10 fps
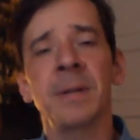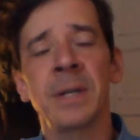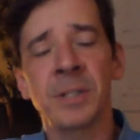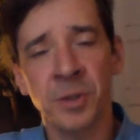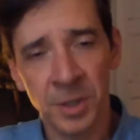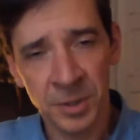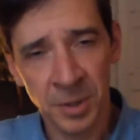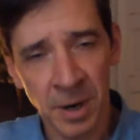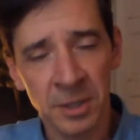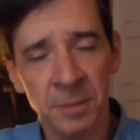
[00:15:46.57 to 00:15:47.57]
It's going to
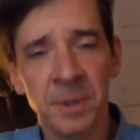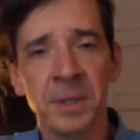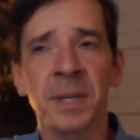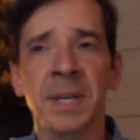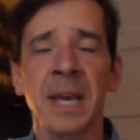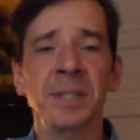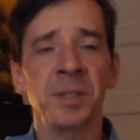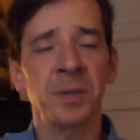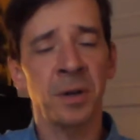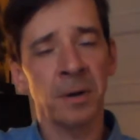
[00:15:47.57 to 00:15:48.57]
turn out to be the case
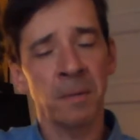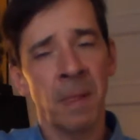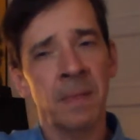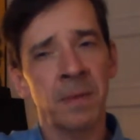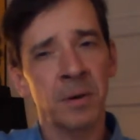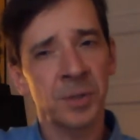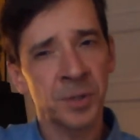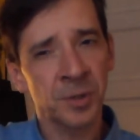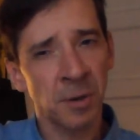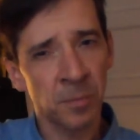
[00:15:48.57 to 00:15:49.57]
that there are
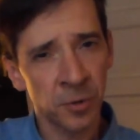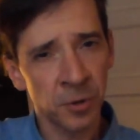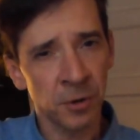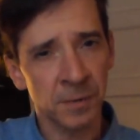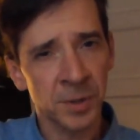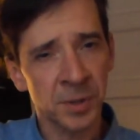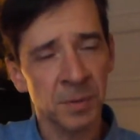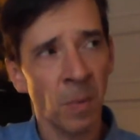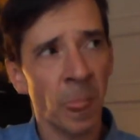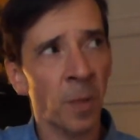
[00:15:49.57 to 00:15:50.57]
some proofs
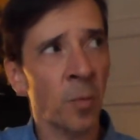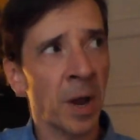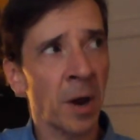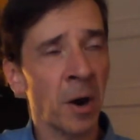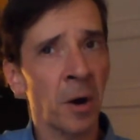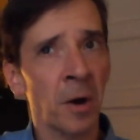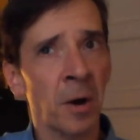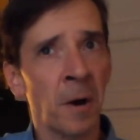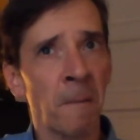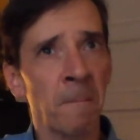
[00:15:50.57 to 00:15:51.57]
where
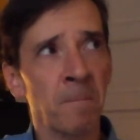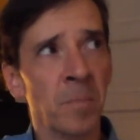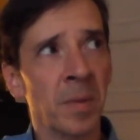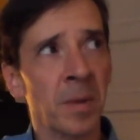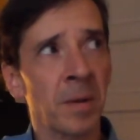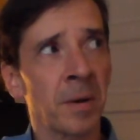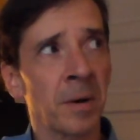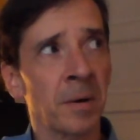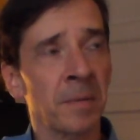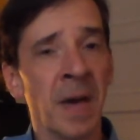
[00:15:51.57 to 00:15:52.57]

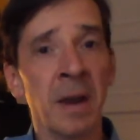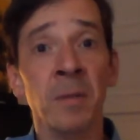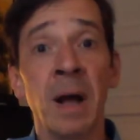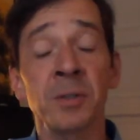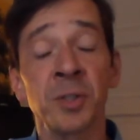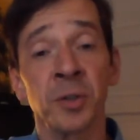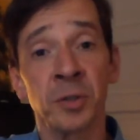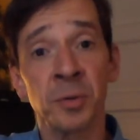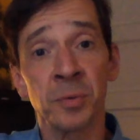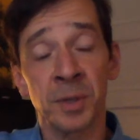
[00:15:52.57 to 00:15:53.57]
that allows you to
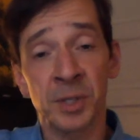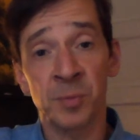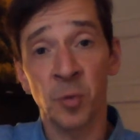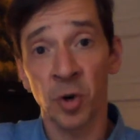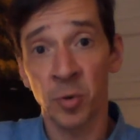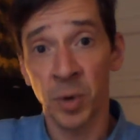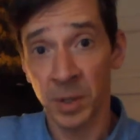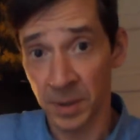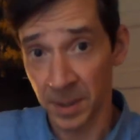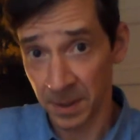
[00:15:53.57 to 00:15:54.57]
do things more
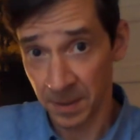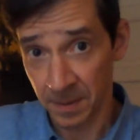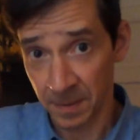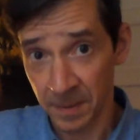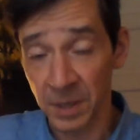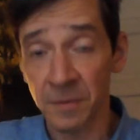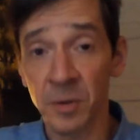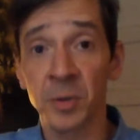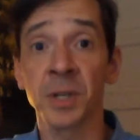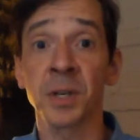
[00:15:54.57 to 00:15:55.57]
quickly than if
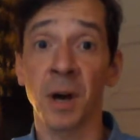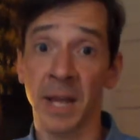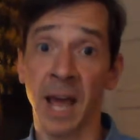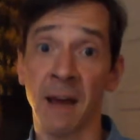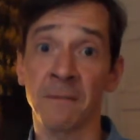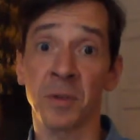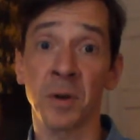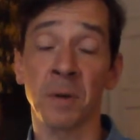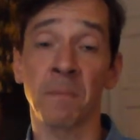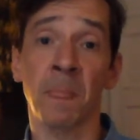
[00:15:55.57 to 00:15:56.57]
you did not have
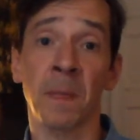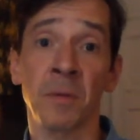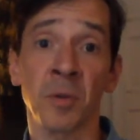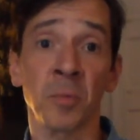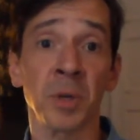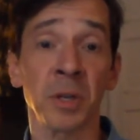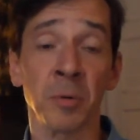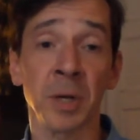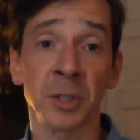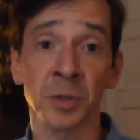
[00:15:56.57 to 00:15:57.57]
the
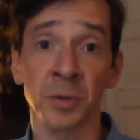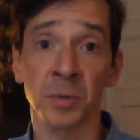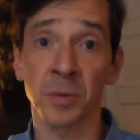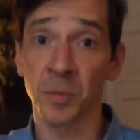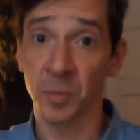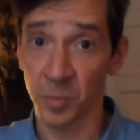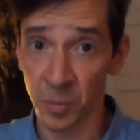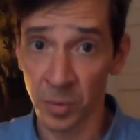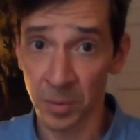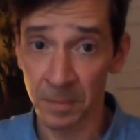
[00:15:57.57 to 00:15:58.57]
reiteration
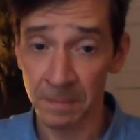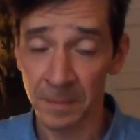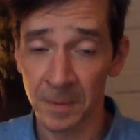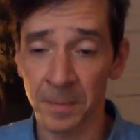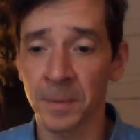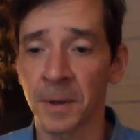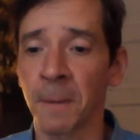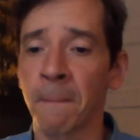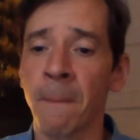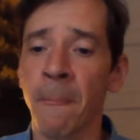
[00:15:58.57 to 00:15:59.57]
rule. Okay.
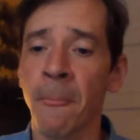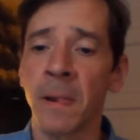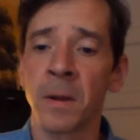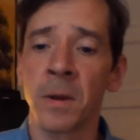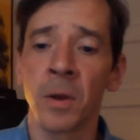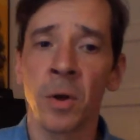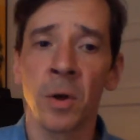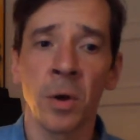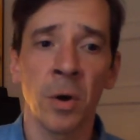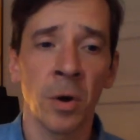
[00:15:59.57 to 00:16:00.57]

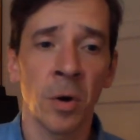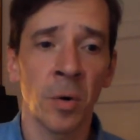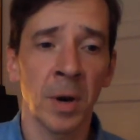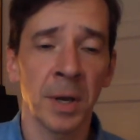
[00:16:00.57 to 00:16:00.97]
All